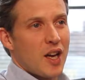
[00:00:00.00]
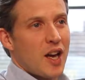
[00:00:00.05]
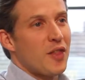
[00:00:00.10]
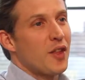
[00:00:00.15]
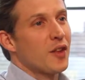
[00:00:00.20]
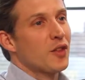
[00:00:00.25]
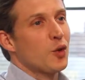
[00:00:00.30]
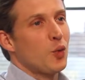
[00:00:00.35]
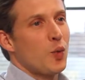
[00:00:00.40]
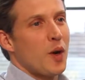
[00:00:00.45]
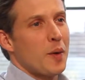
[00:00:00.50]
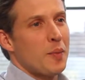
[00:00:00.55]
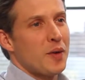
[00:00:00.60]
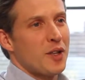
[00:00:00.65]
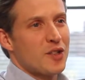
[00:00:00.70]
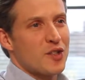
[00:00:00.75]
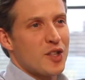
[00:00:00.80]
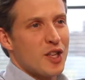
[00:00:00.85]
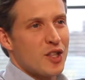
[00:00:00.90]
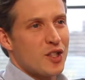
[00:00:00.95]
I think the
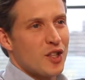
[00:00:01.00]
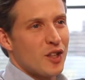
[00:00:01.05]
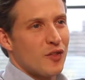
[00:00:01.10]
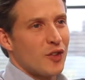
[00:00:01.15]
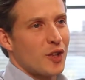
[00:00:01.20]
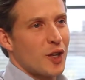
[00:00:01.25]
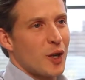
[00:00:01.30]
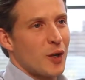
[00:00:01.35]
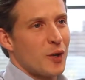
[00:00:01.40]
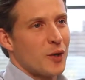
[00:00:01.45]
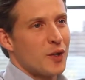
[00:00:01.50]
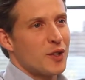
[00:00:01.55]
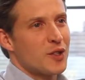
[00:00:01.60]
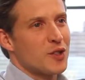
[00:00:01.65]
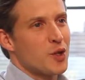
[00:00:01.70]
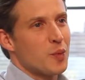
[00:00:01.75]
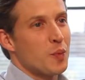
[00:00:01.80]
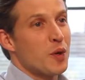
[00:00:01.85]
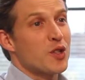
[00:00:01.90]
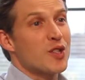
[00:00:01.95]
weaponization of code
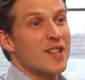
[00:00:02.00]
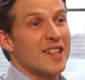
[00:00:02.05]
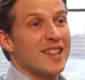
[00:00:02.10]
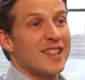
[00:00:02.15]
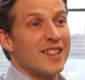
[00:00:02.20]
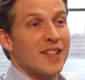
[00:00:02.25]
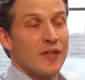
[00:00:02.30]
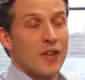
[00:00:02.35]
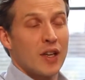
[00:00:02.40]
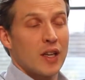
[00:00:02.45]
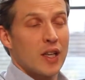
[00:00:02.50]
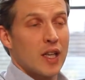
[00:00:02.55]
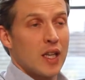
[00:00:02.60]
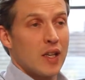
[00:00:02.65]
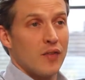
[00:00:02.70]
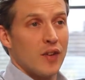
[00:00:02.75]
is the most significant